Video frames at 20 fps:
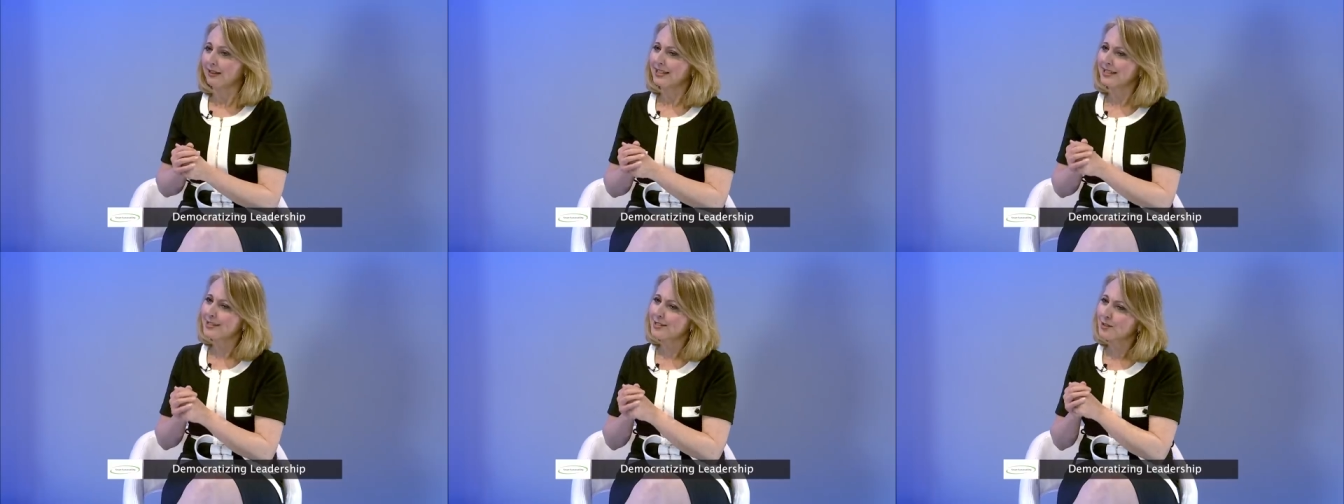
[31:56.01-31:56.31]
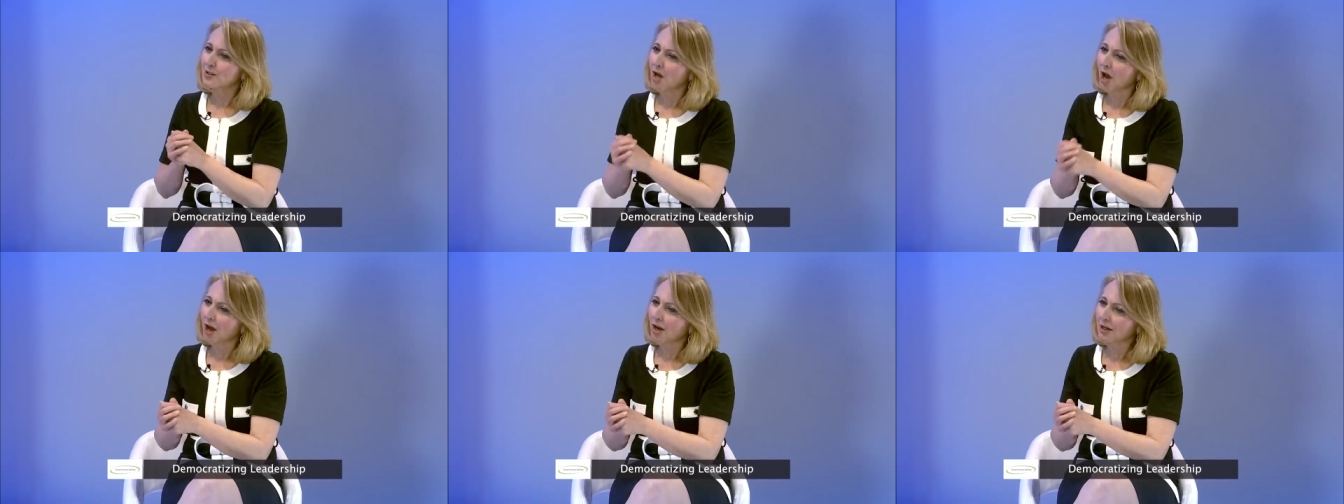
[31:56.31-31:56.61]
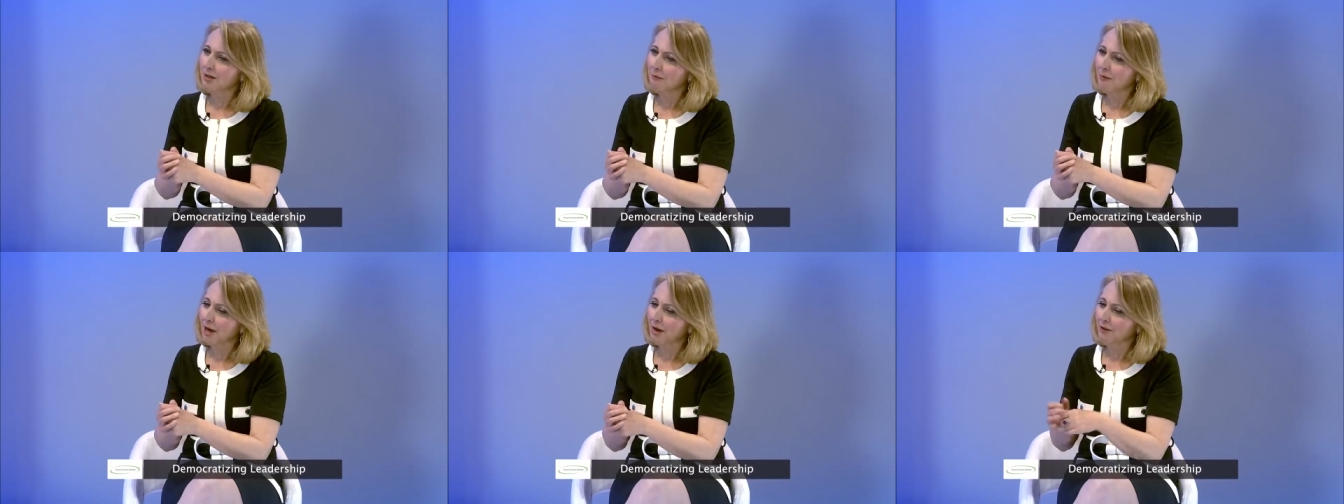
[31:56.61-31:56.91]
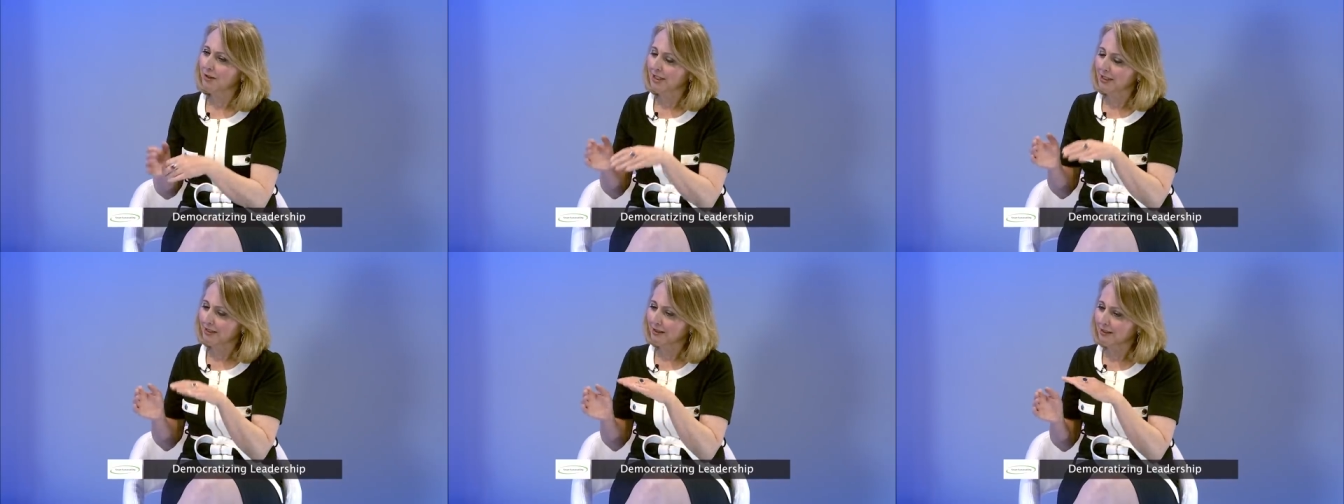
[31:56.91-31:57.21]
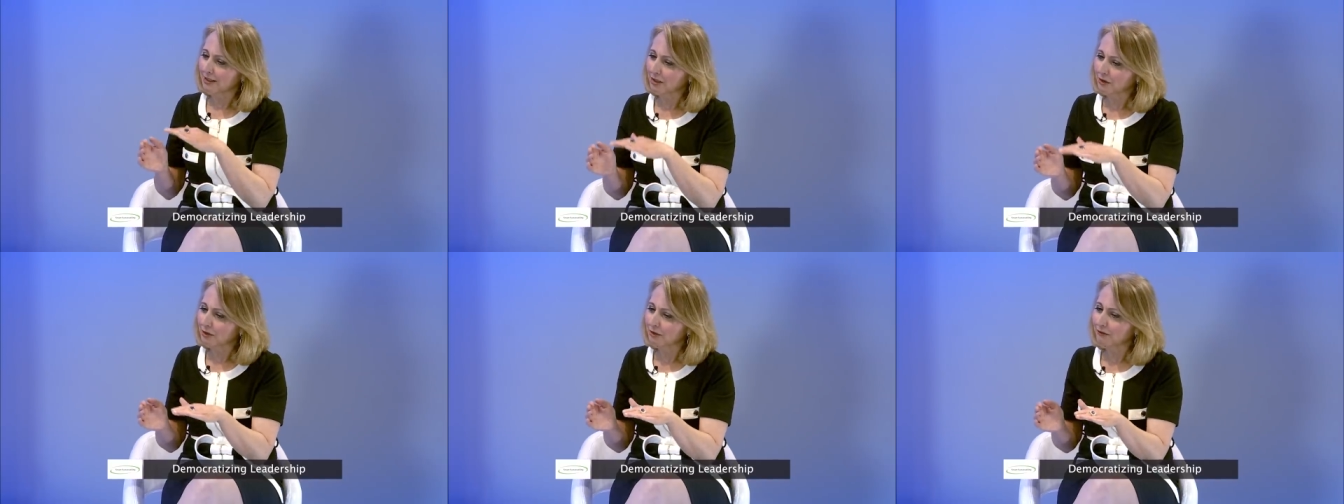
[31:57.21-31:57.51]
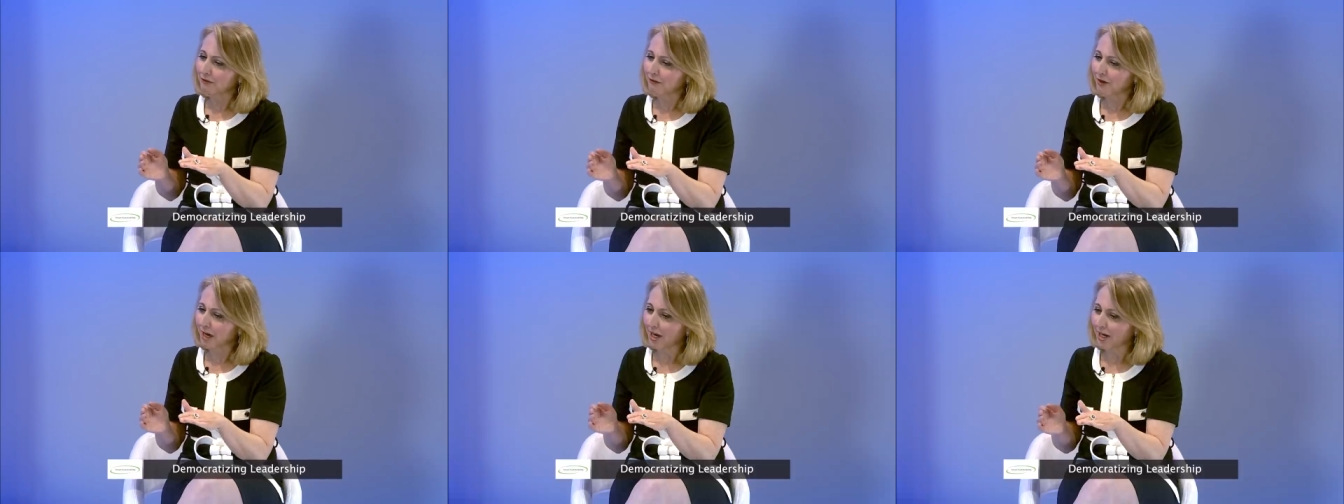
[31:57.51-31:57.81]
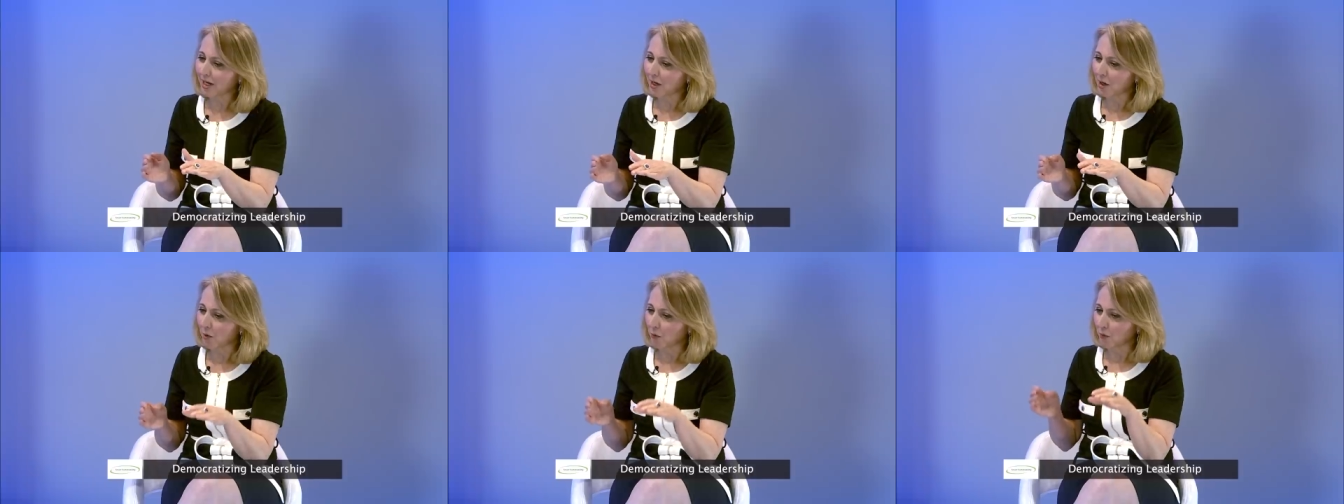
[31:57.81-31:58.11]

Let's talk about and clarify